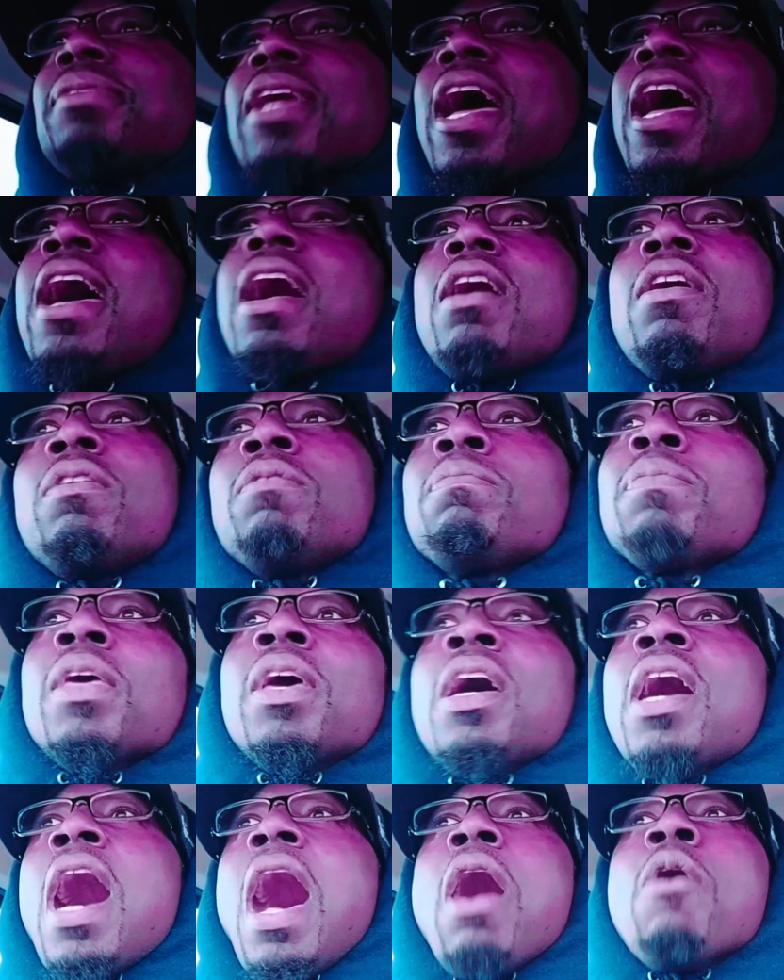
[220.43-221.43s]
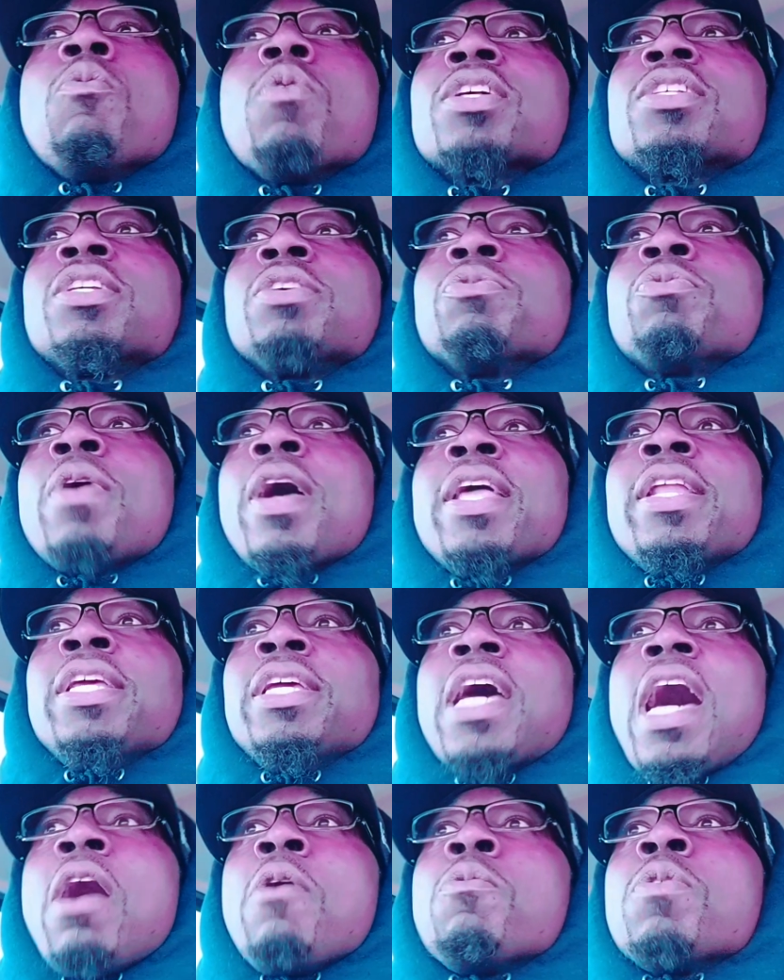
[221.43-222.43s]
down, I wasn't
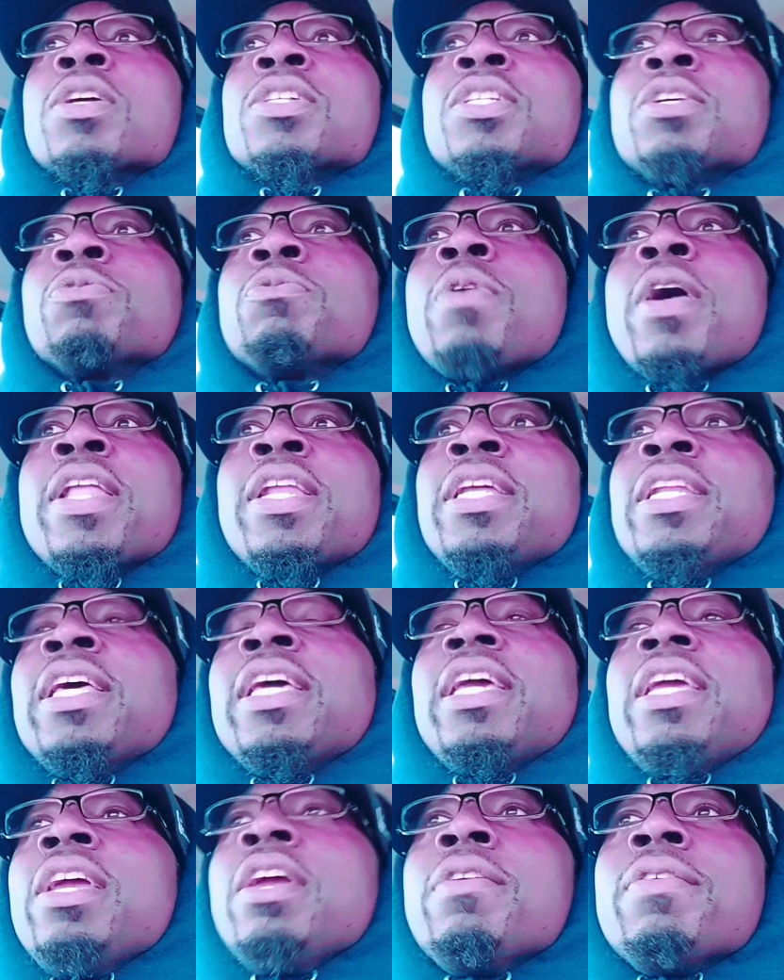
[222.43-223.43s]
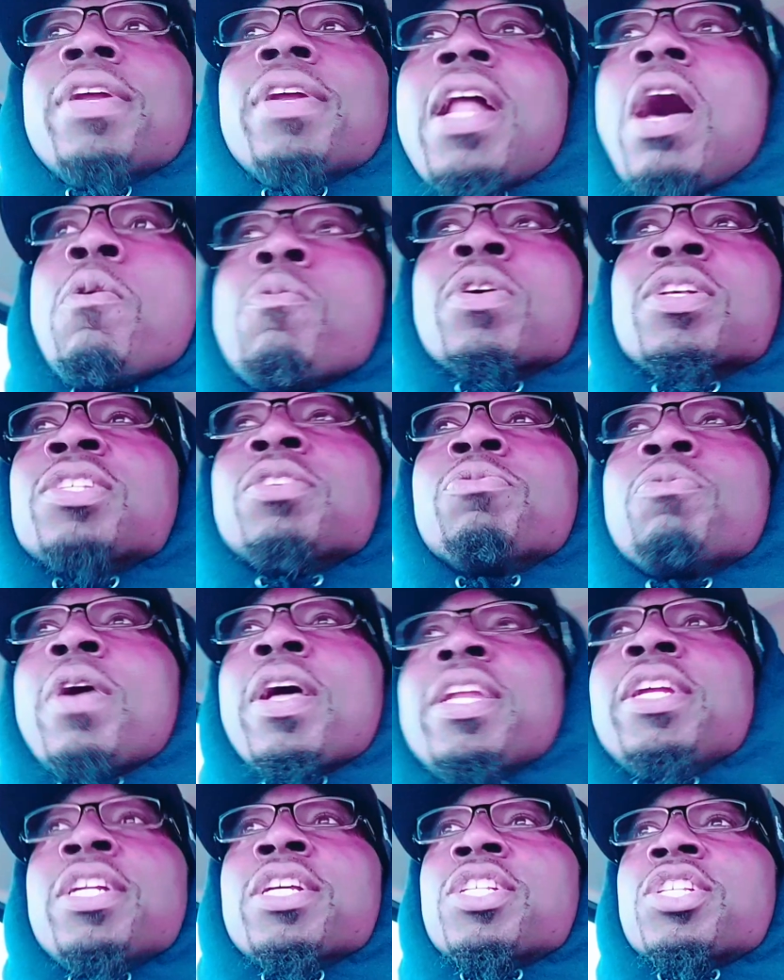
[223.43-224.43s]
ready. I wasn't ready to hear it. I wasn't
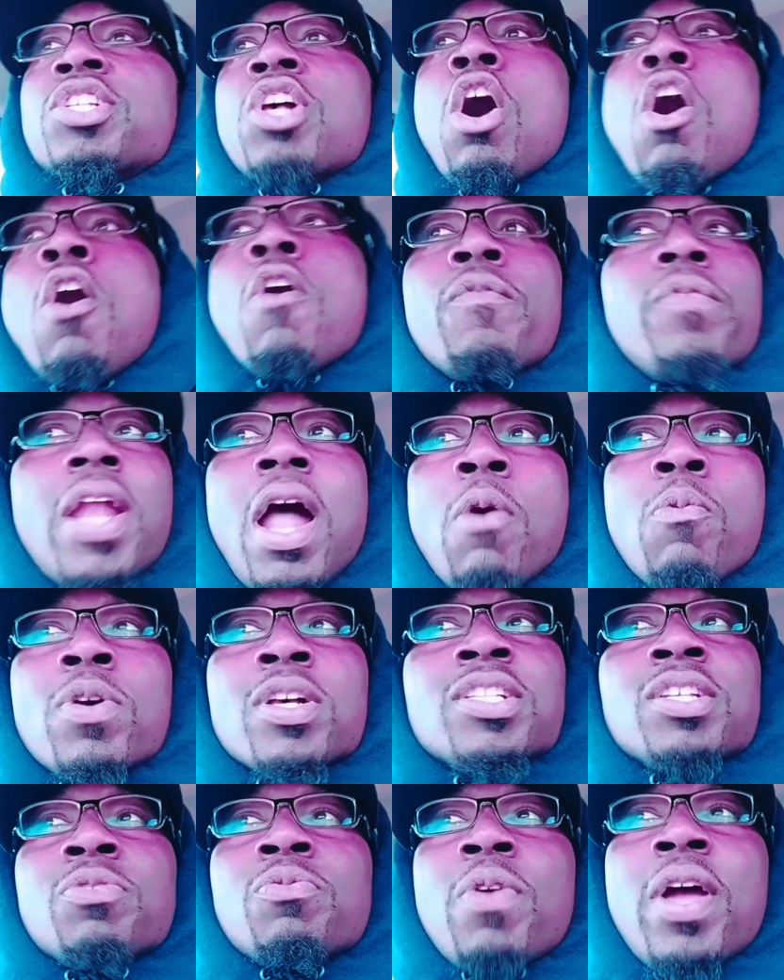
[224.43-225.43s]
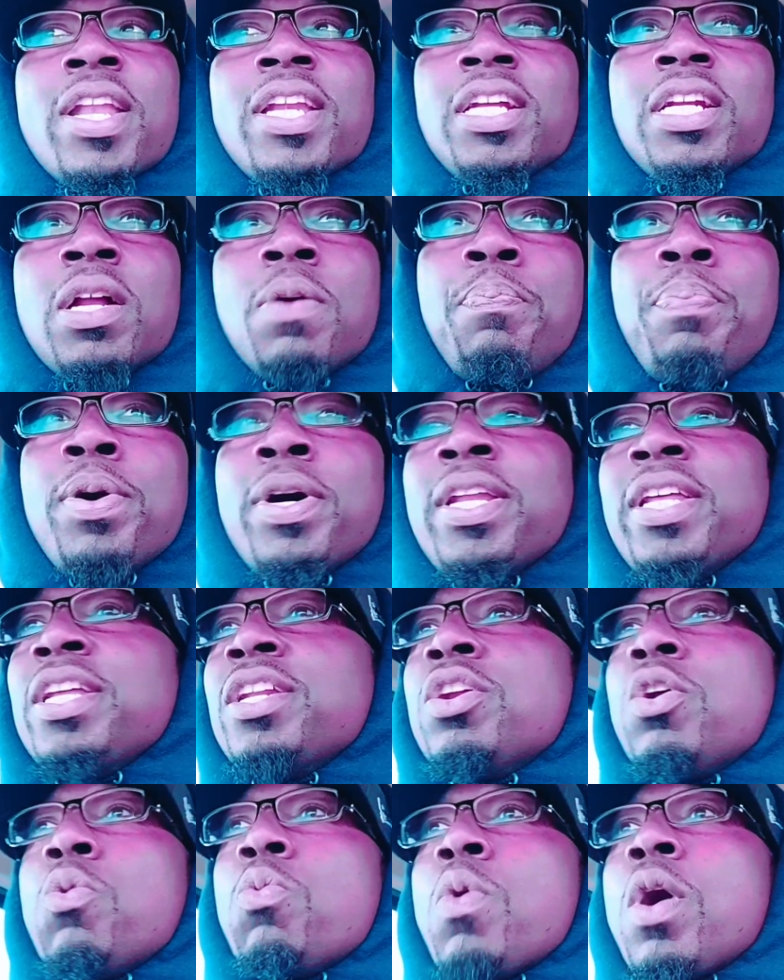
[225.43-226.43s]
ready to solve it. I wasn't ready to put
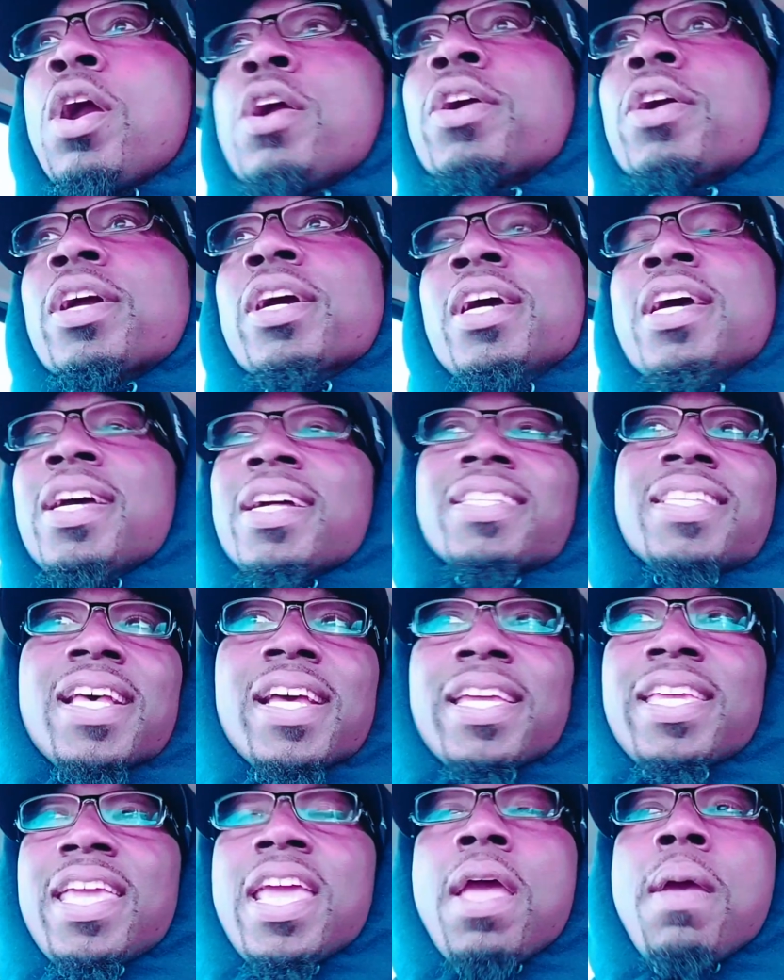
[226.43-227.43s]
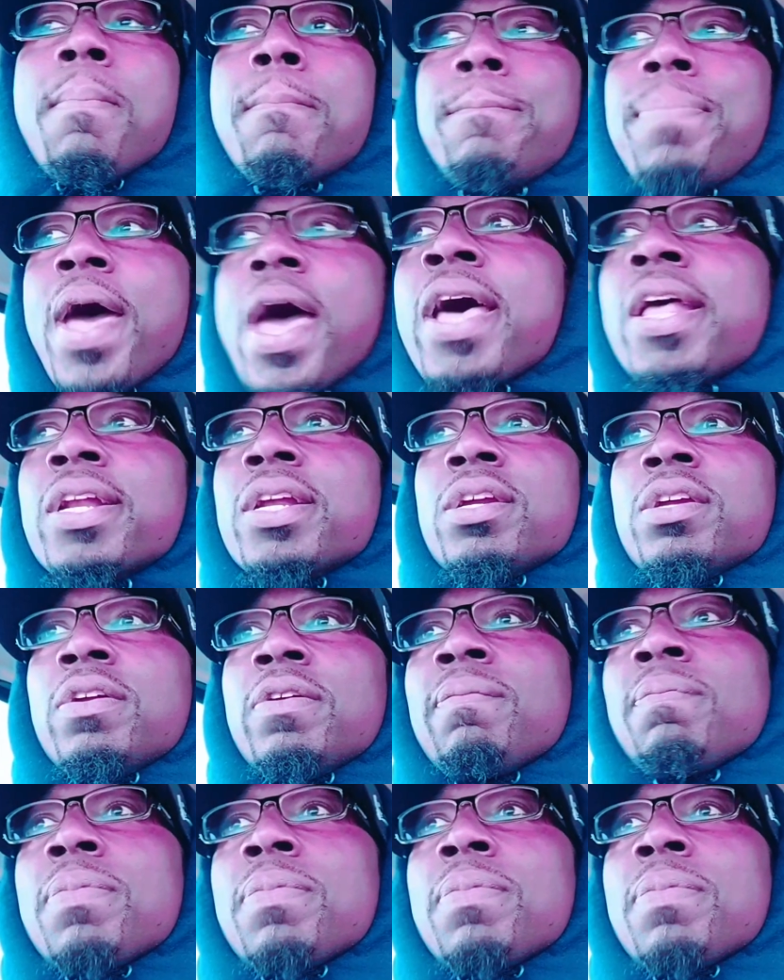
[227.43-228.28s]
in the work to get better.